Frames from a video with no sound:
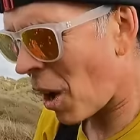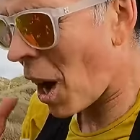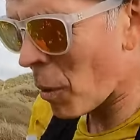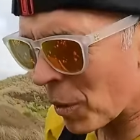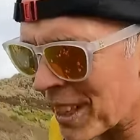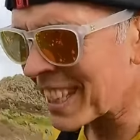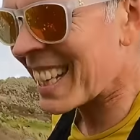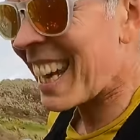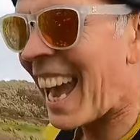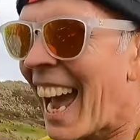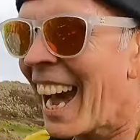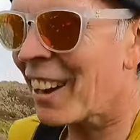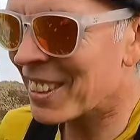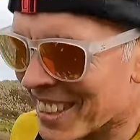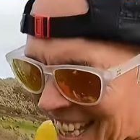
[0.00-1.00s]
is why I wanted to
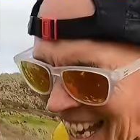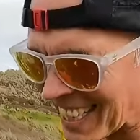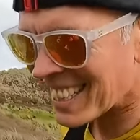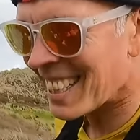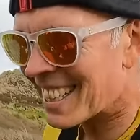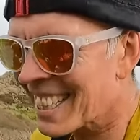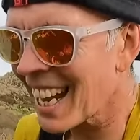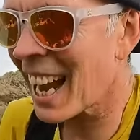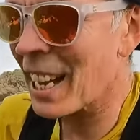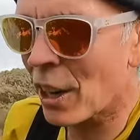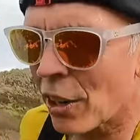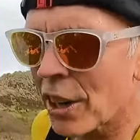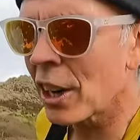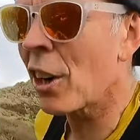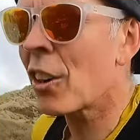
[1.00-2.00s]
get out and test it
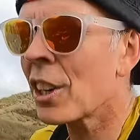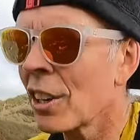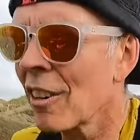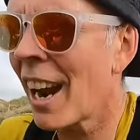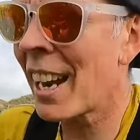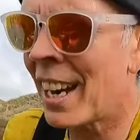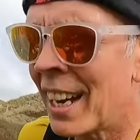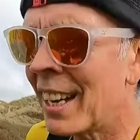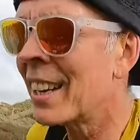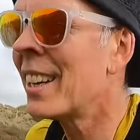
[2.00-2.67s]
today on a longer run.